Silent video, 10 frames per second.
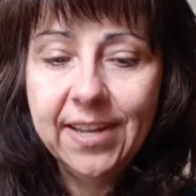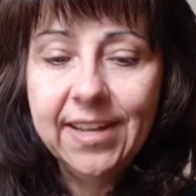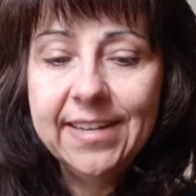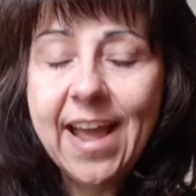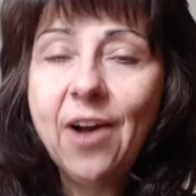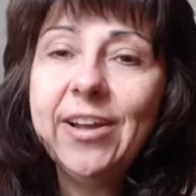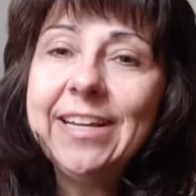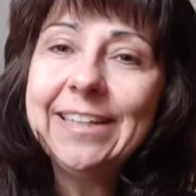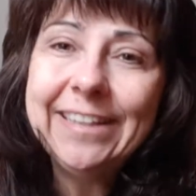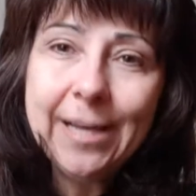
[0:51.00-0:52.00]
Now,
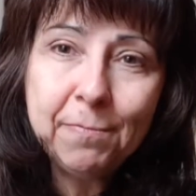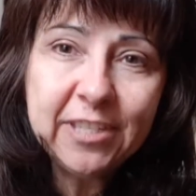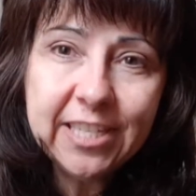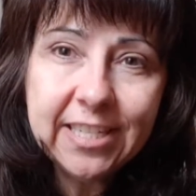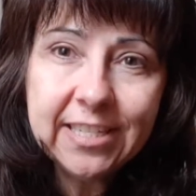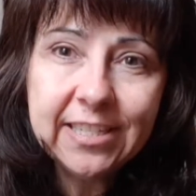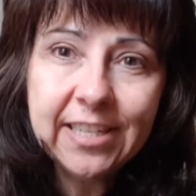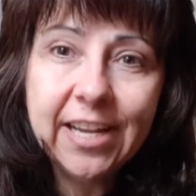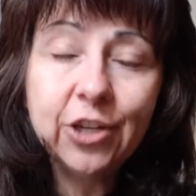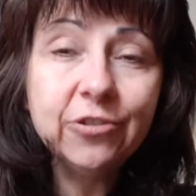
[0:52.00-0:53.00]
eclipses
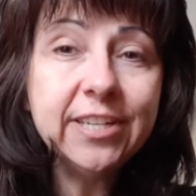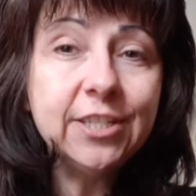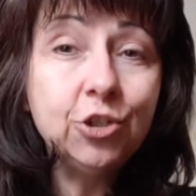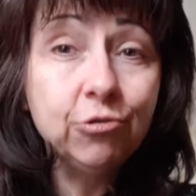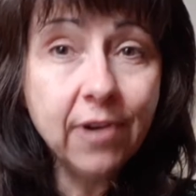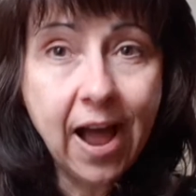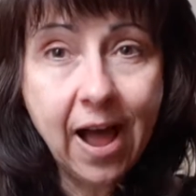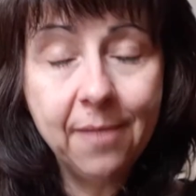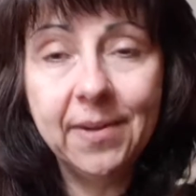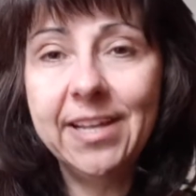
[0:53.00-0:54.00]
increase
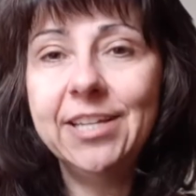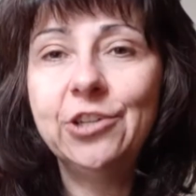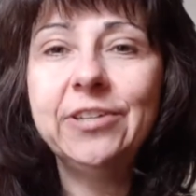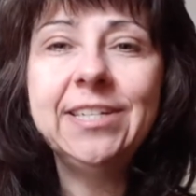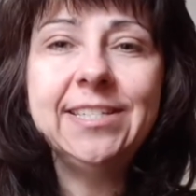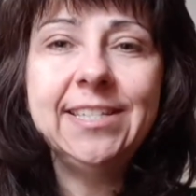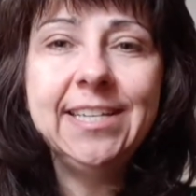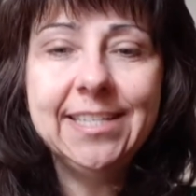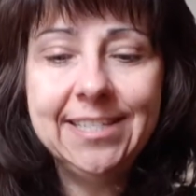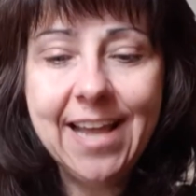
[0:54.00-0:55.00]
drama, increase the
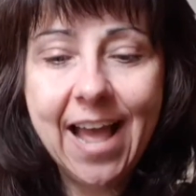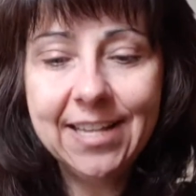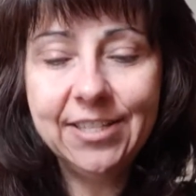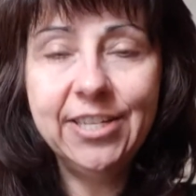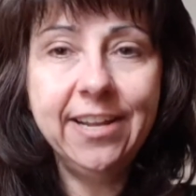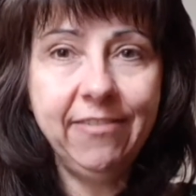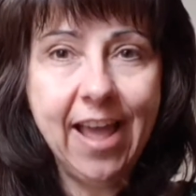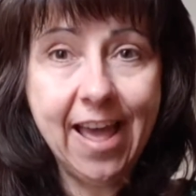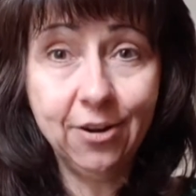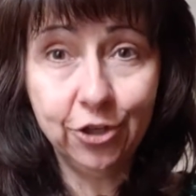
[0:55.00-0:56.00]
intensity of
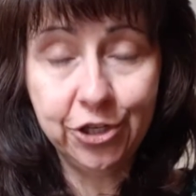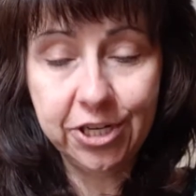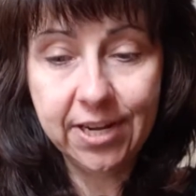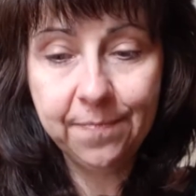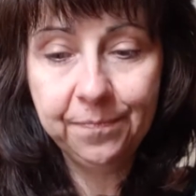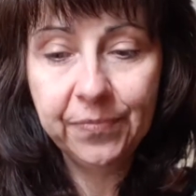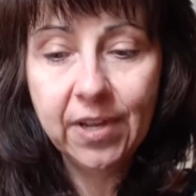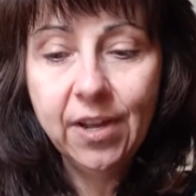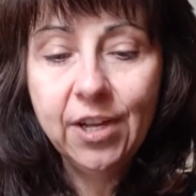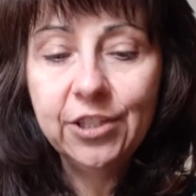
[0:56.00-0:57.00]
energy.
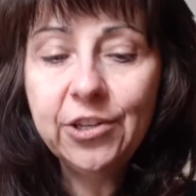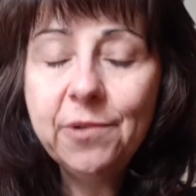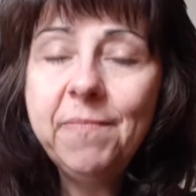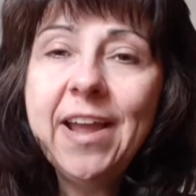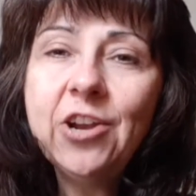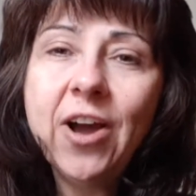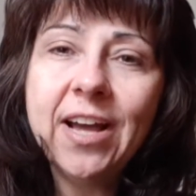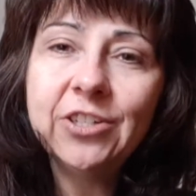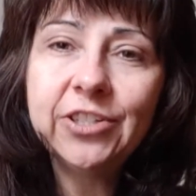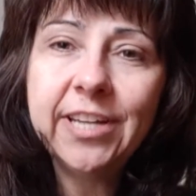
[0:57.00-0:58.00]
So you may not
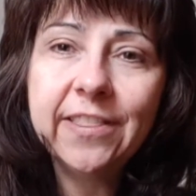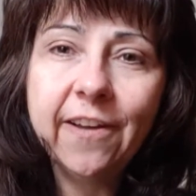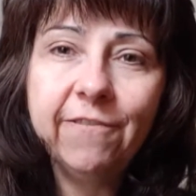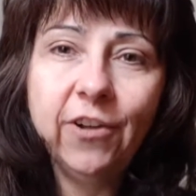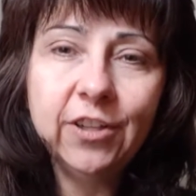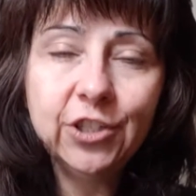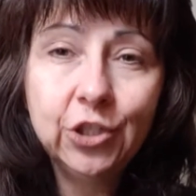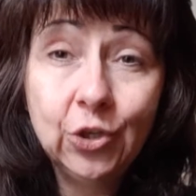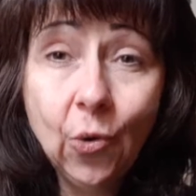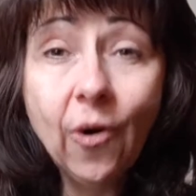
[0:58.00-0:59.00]
understand the full
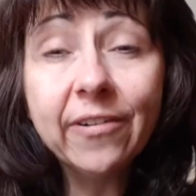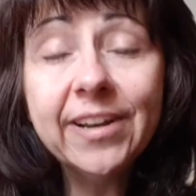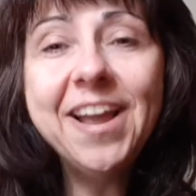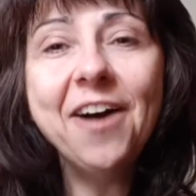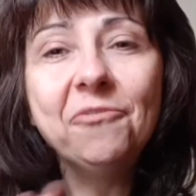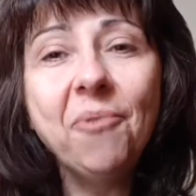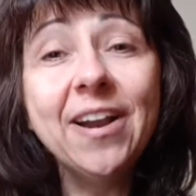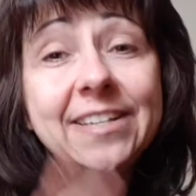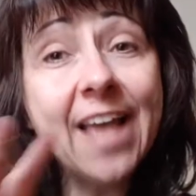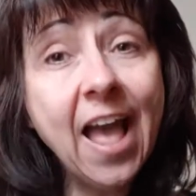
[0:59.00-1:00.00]
story of what
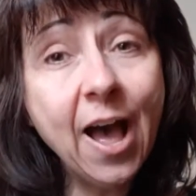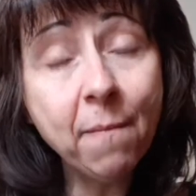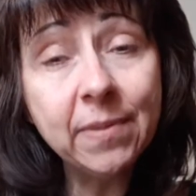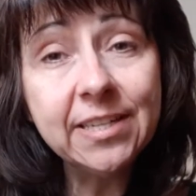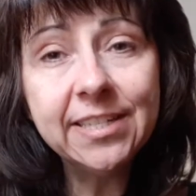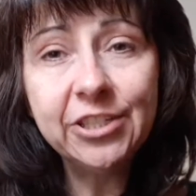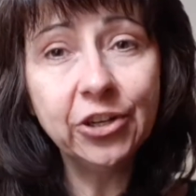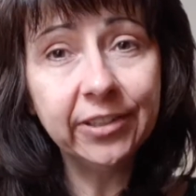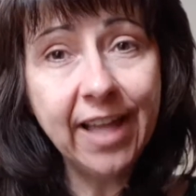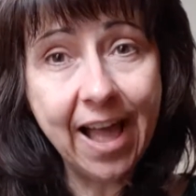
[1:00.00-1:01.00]
has happened in
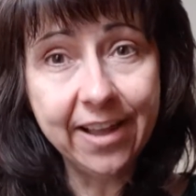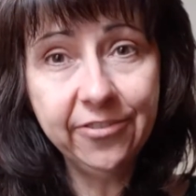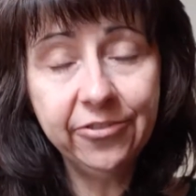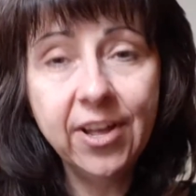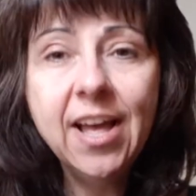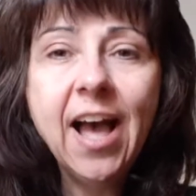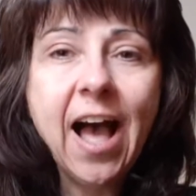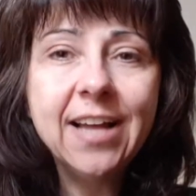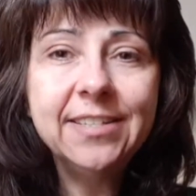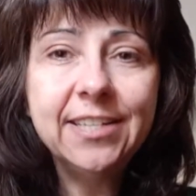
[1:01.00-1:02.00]
your life
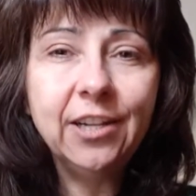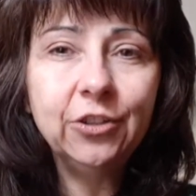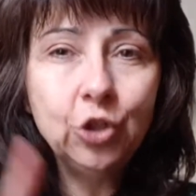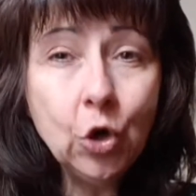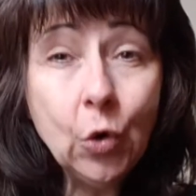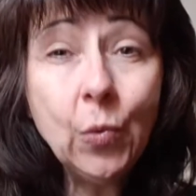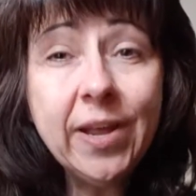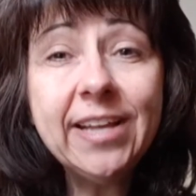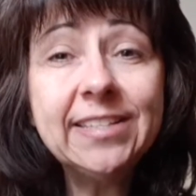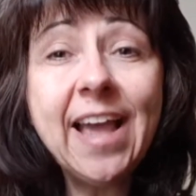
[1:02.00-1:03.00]
until 2
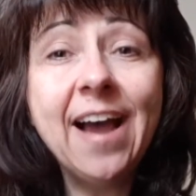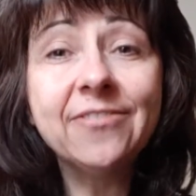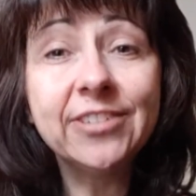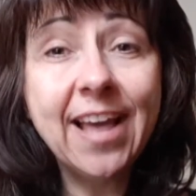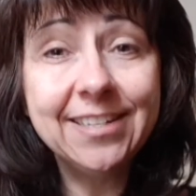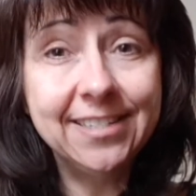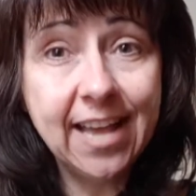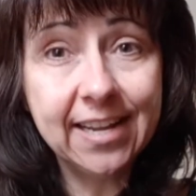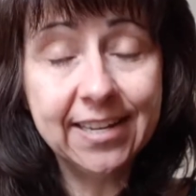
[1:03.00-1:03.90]
weeks after that second